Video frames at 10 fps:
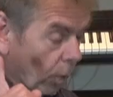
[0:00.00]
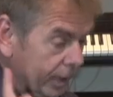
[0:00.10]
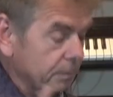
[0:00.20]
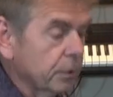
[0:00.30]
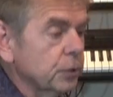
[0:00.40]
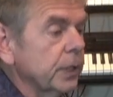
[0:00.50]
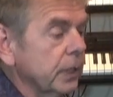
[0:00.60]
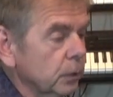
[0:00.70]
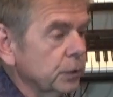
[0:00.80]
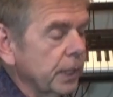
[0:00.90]
One in
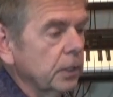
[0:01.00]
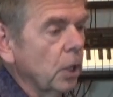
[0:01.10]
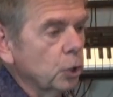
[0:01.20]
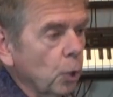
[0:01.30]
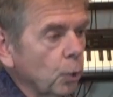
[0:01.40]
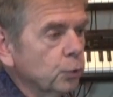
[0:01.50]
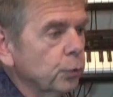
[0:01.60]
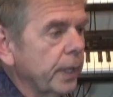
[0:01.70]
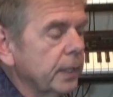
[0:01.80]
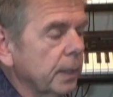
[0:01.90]
particular, taking a GO
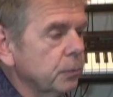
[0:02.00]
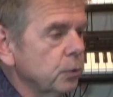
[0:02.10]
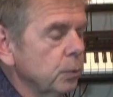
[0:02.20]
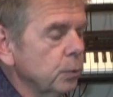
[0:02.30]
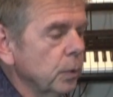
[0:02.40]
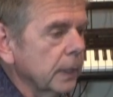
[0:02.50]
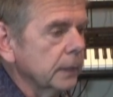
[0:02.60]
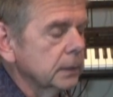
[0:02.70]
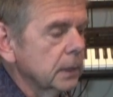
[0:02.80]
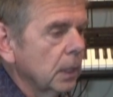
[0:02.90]
train up to